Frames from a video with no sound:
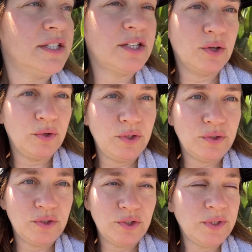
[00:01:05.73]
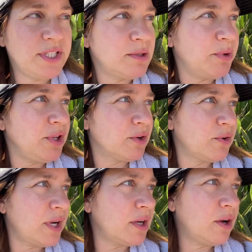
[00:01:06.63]
So you do need to bring your
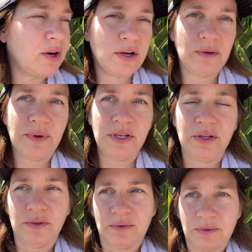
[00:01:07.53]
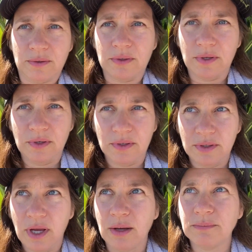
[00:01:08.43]
credit card when you
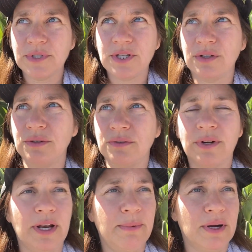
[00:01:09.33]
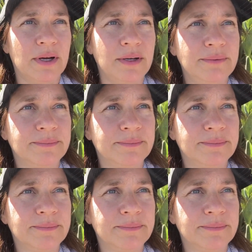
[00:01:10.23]
come to Great America.